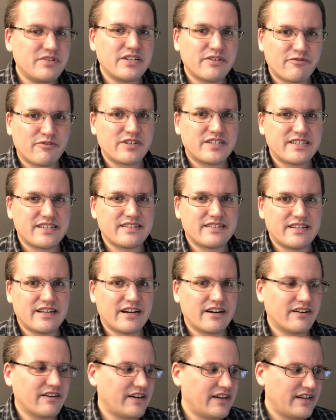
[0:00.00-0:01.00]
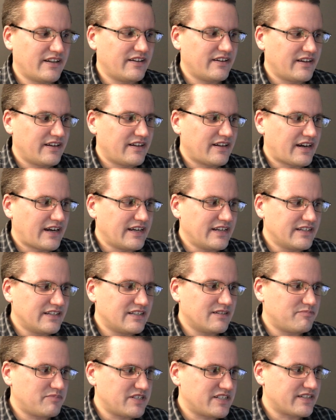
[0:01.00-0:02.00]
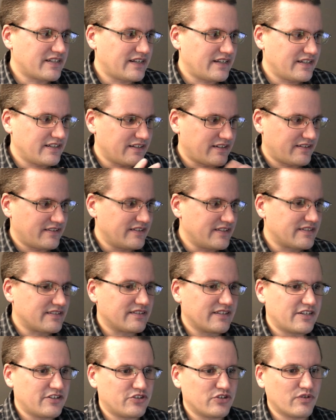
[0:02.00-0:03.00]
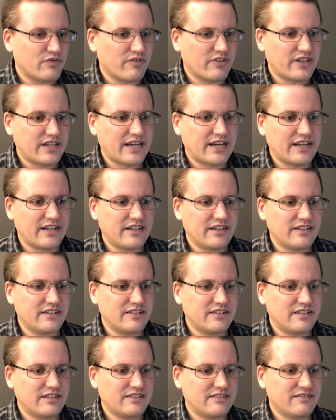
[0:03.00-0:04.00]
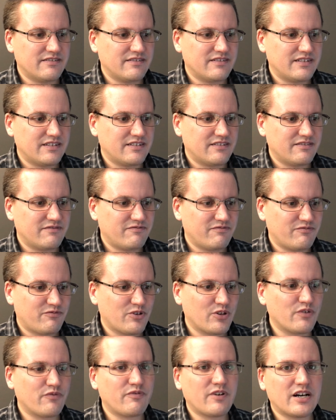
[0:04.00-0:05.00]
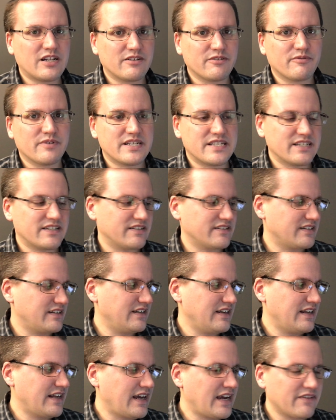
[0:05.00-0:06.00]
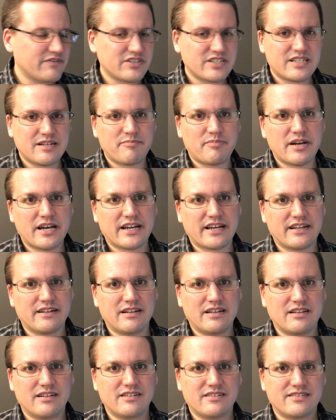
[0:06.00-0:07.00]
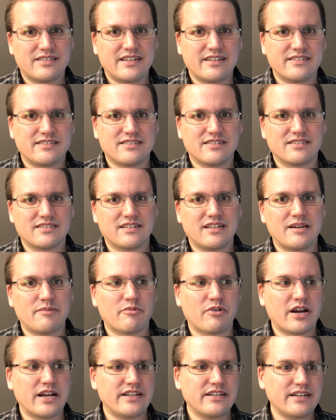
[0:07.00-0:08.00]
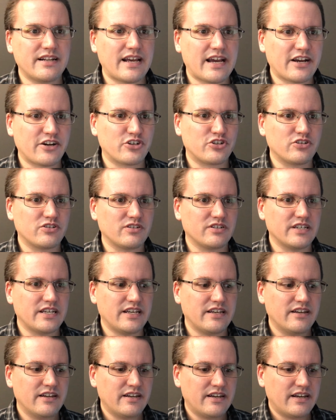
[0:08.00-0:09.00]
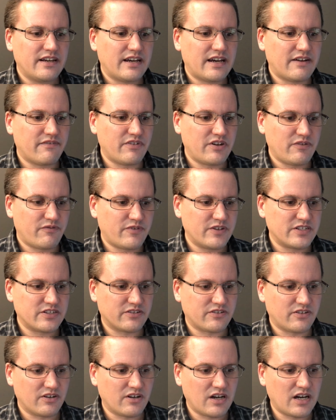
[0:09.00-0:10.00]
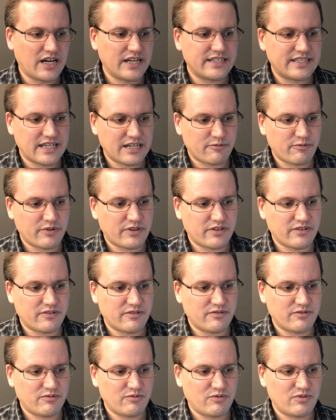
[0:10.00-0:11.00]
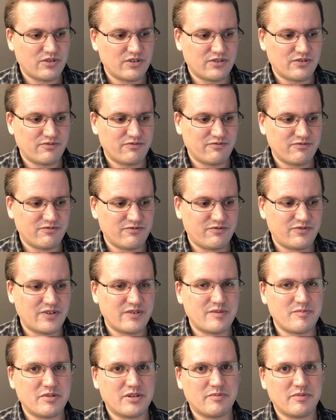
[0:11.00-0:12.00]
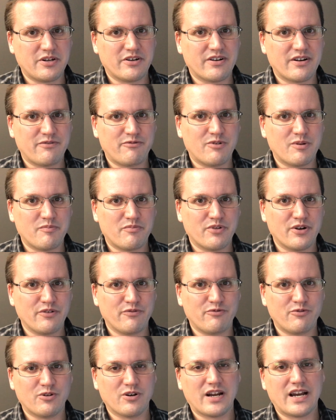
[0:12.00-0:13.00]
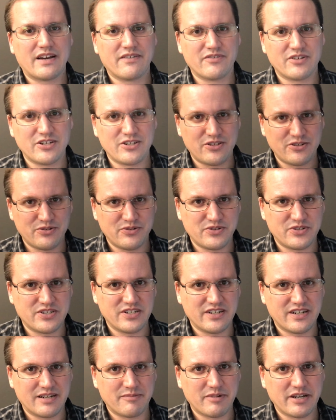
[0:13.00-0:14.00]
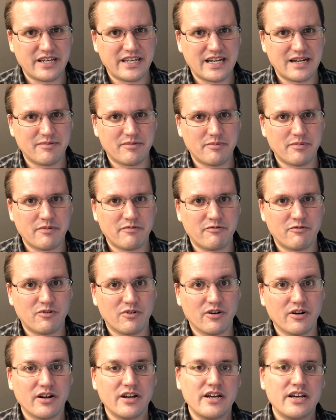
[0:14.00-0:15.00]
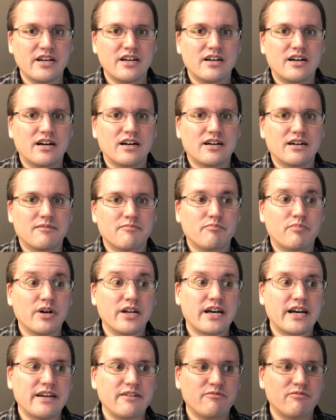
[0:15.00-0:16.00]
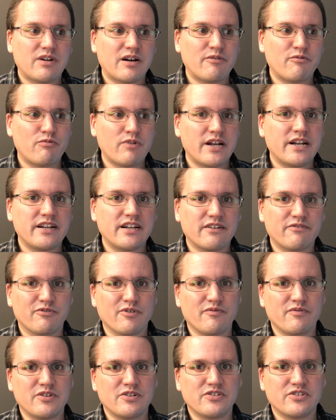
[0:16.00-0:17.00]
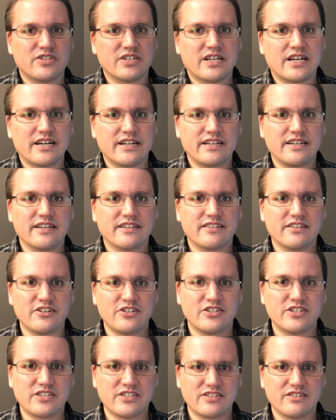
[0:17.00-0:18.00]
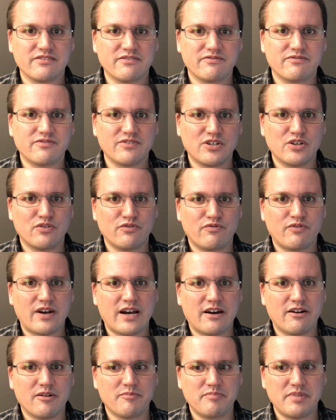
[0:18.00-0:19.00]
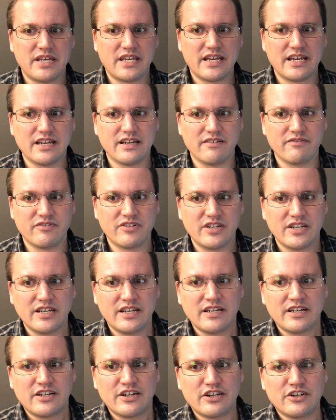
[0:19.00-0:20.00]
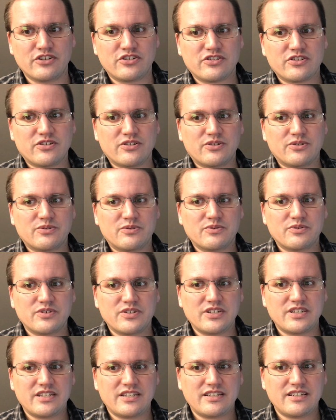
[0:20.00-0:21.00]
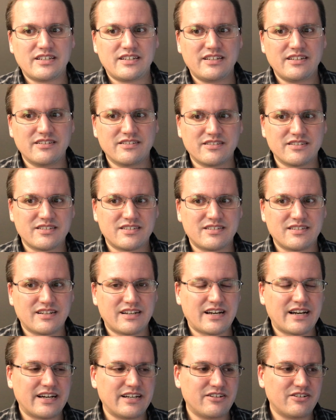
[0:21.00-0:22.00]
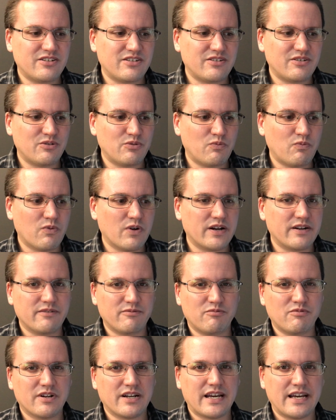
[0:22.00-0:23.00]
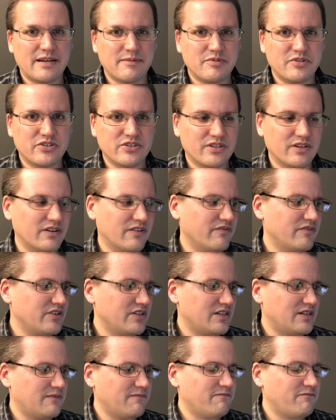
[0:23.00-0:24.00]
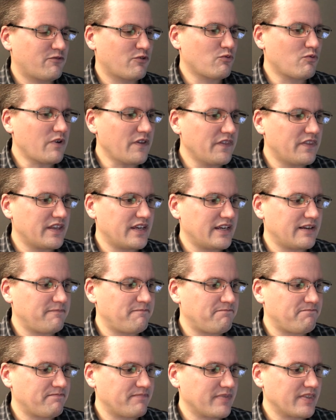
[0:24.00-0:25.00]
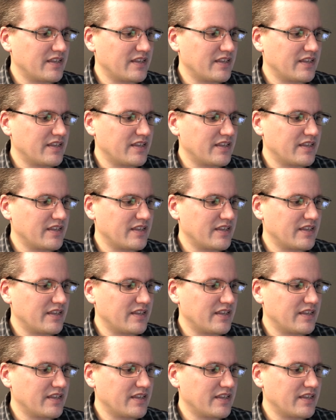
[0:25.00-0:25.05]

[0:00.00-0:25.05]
differences there, and I ended up deciding on this lens over that, and for the following reasons. And I have to step back and say this disclaimer: I didn't actually have any physical contact with the 50mm f1.4. I haven't used it on my camera before, but I read enough reviews to kind of get the gist of how it behaved. And so here's kind of what I observed. For one thing,